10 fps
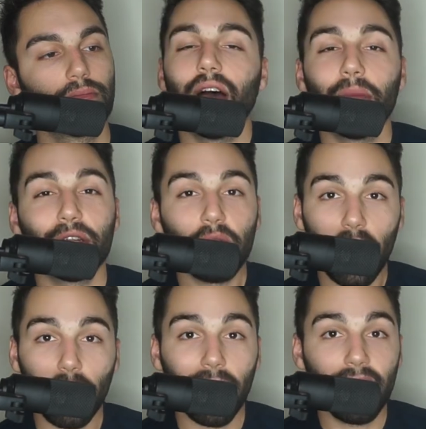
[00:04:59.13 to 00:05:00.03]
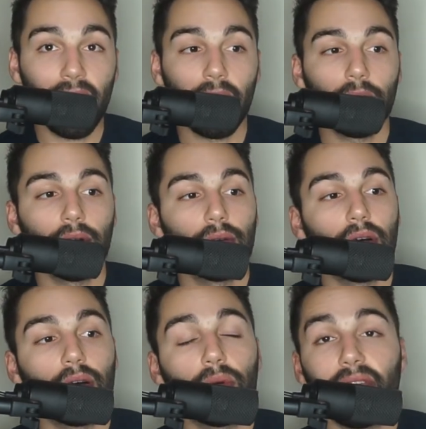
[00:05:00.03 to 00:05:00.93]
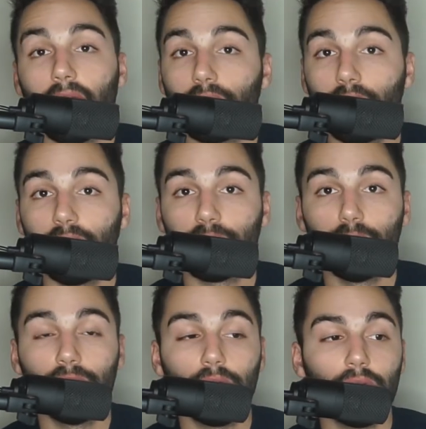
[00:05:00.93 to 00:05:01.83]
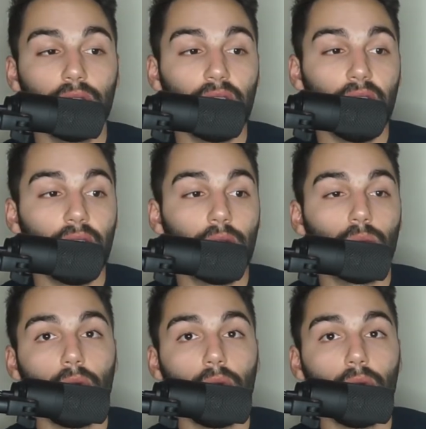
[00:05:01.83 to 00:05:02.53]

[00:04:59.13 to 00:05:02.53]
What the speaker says: I'm going to talk right now without the noise removal, and then